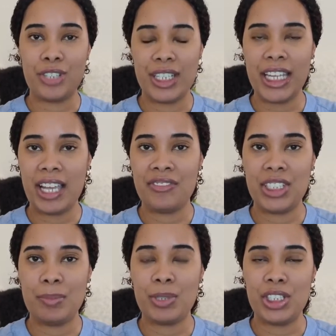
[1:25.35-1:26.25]
already have
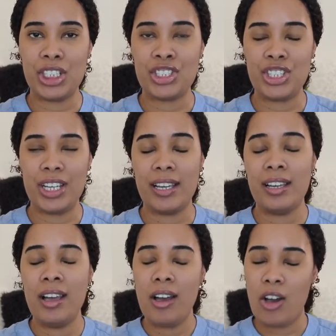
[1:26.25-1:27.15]
deep
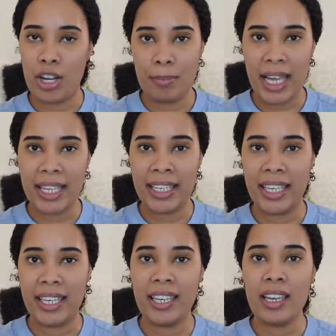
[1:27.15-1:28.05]
conditioner on my
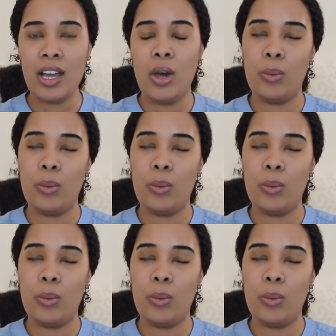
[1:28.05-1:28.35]
hair.